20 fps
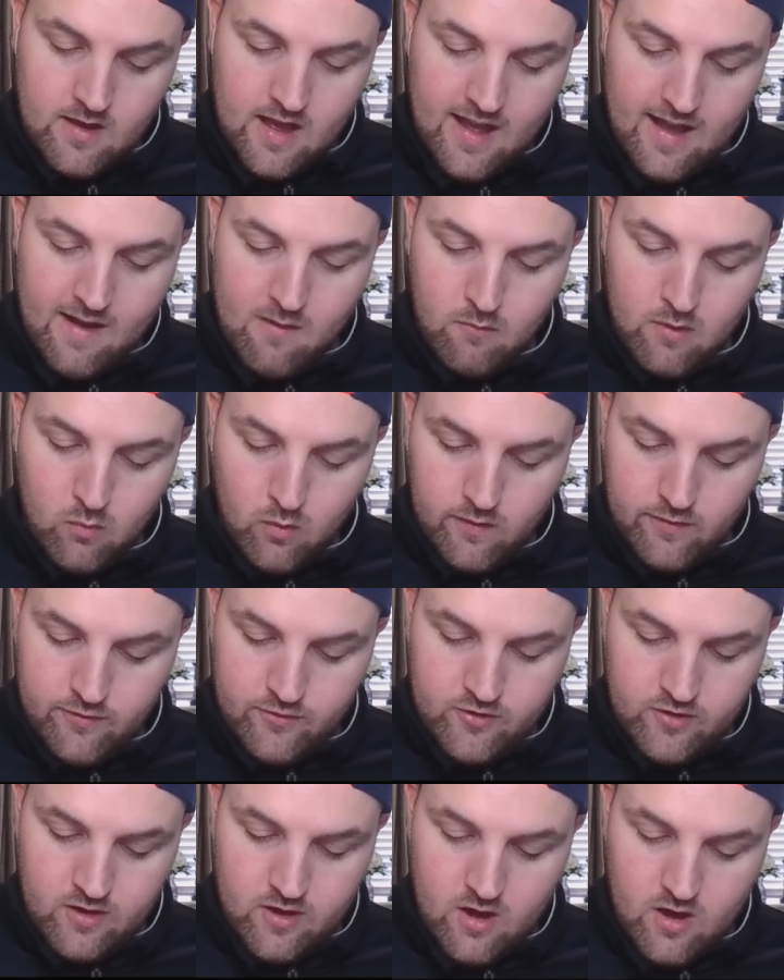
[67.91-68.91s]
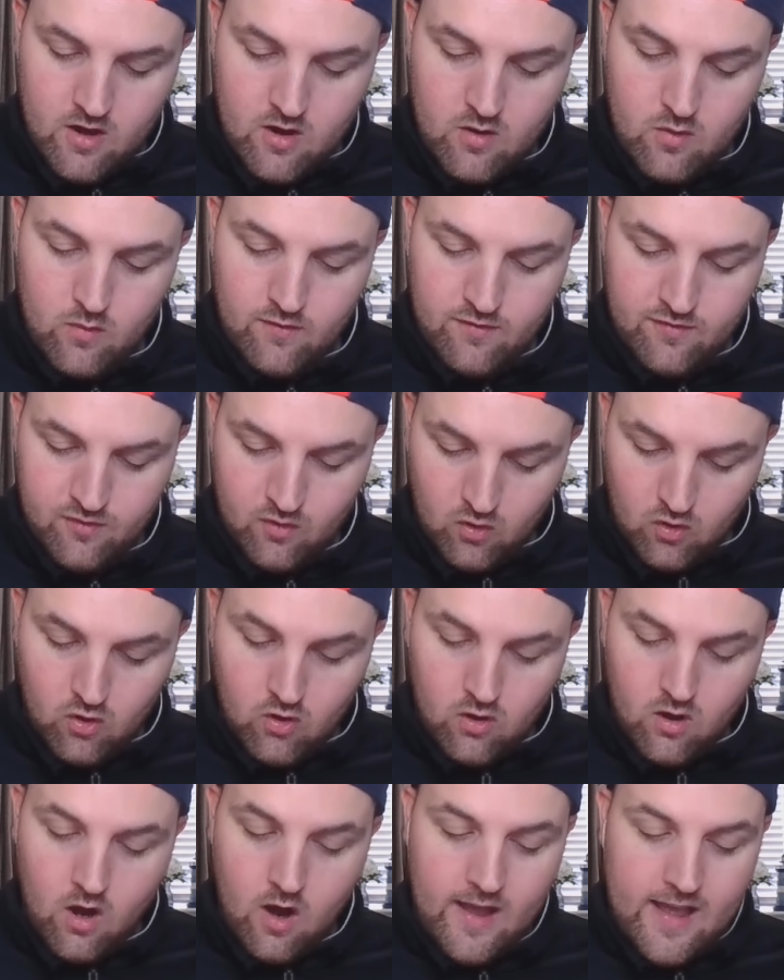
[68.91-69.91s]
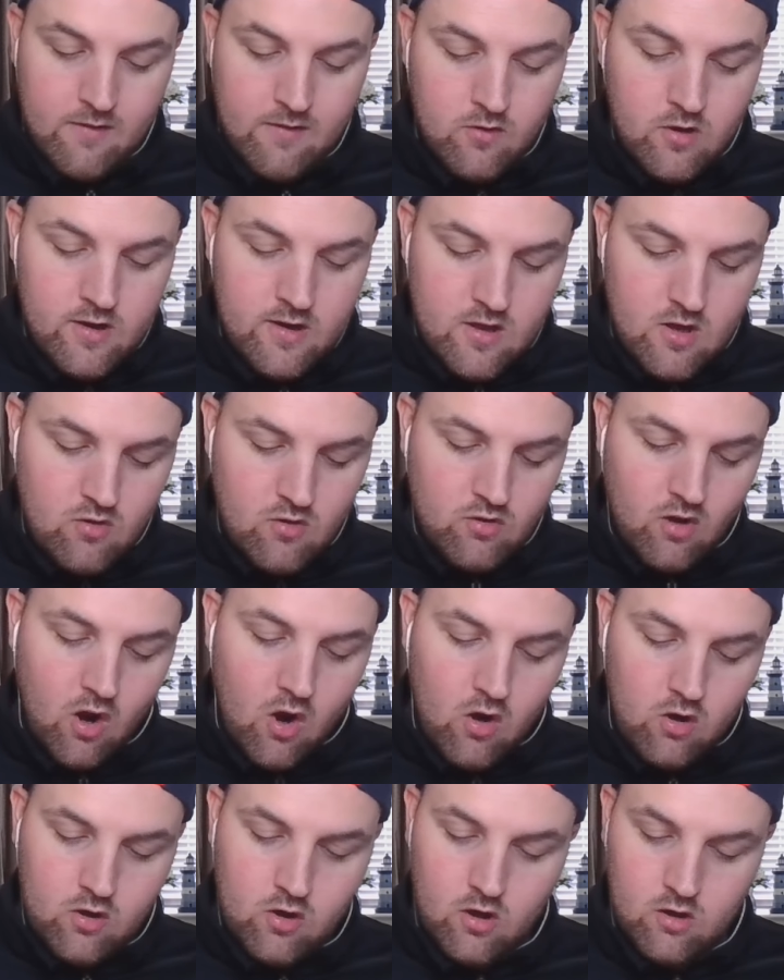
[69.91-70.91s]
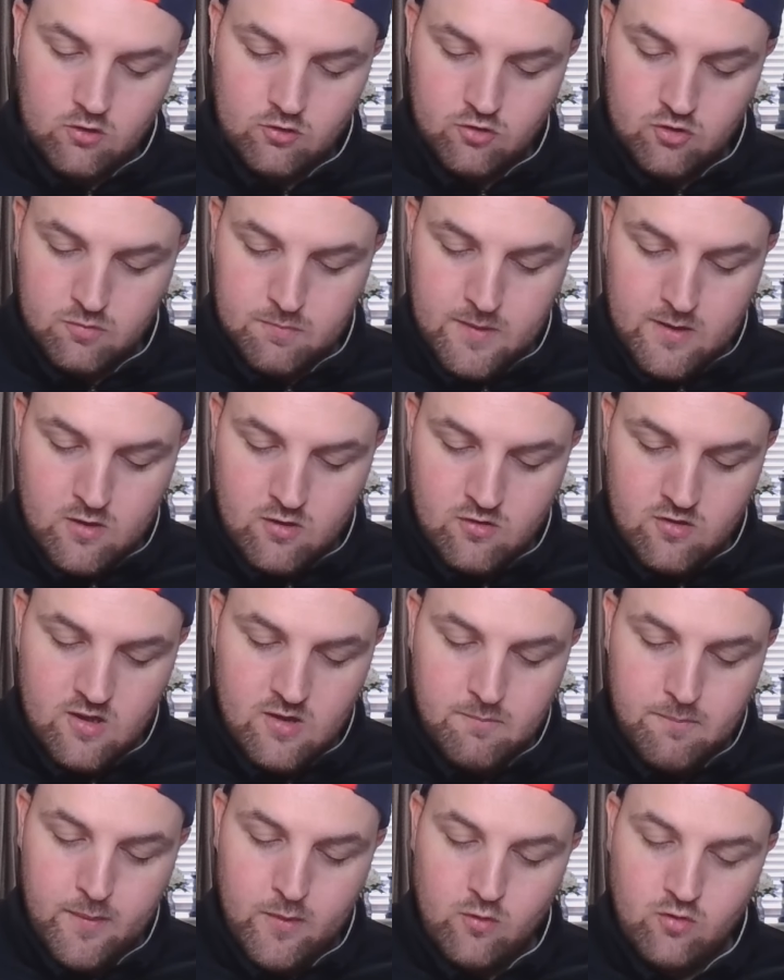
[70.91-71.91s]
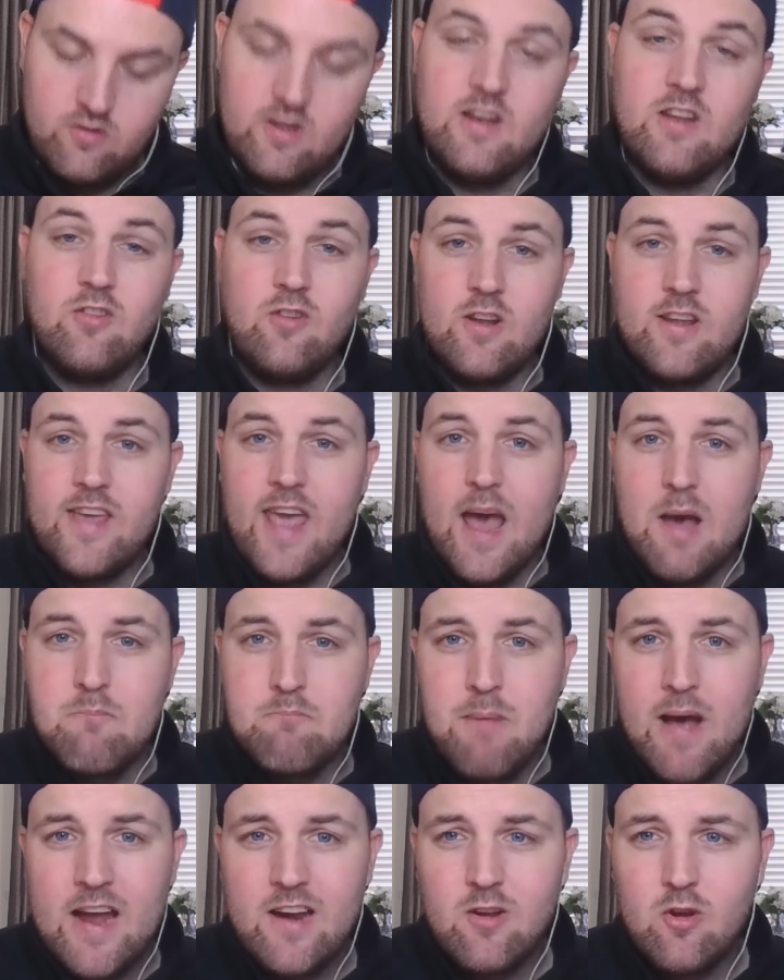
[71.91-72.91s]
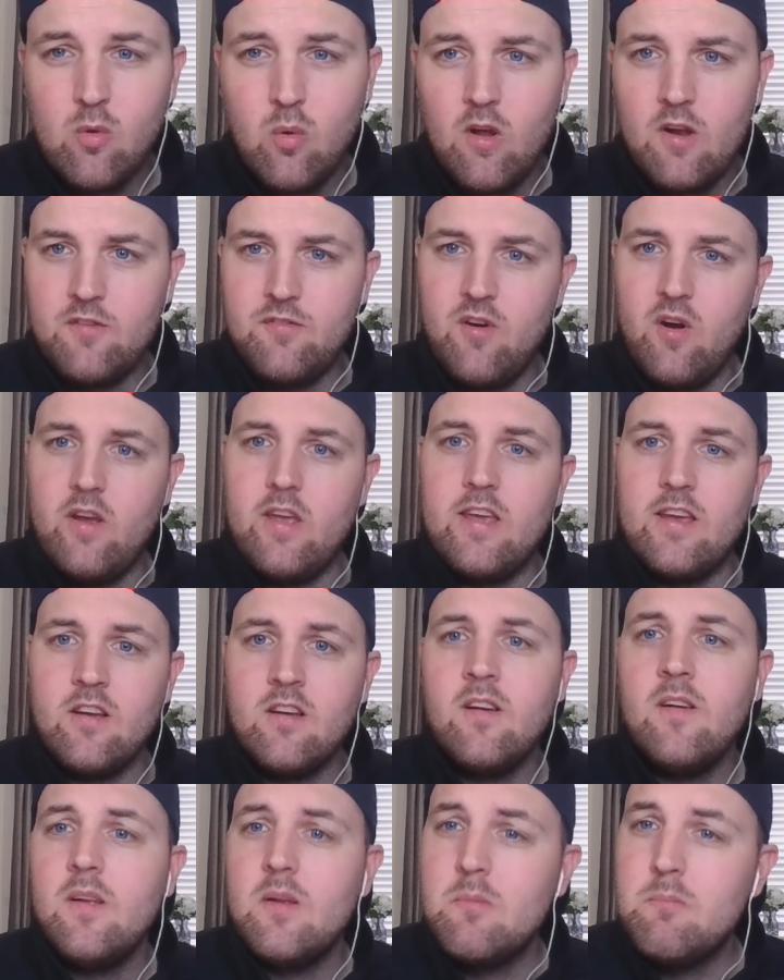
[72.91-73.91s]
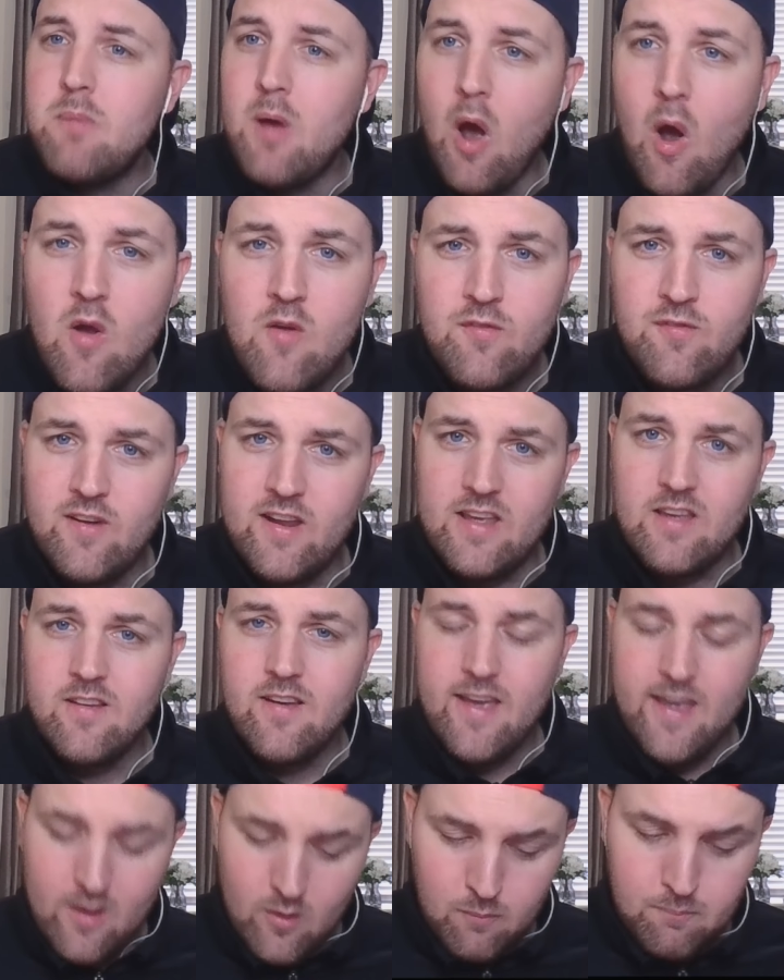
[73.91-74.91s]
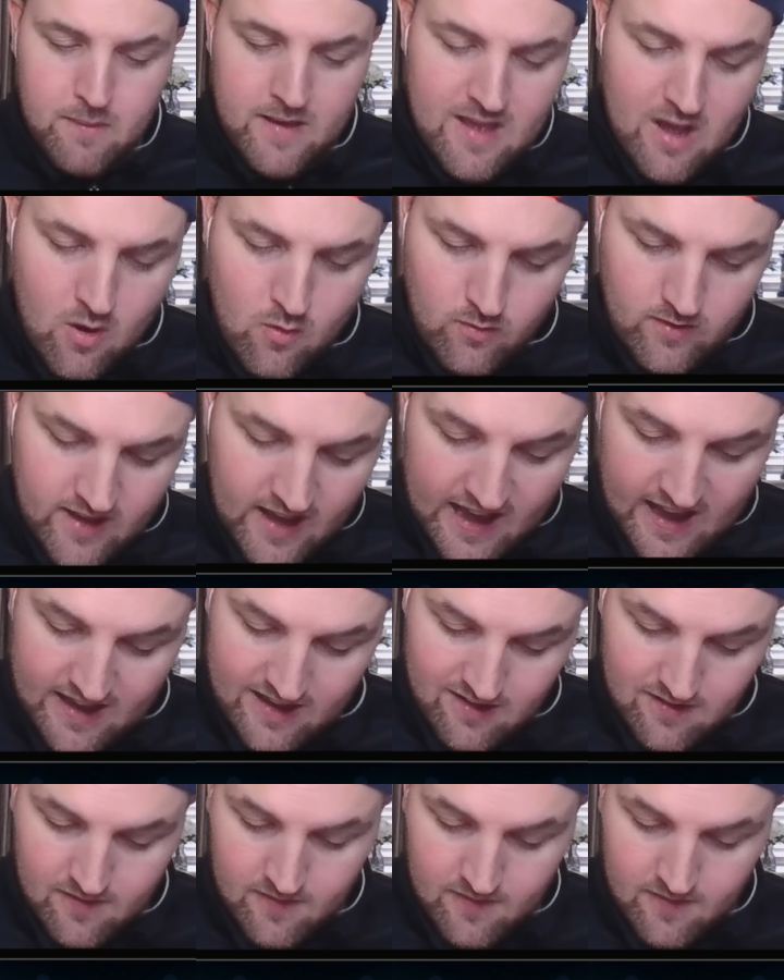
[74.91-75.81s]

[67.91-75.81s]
And we want to go for... I am going to use Ocon just because he's boosted. He's going to get a bad qualifying, but hopefully he'll be okay.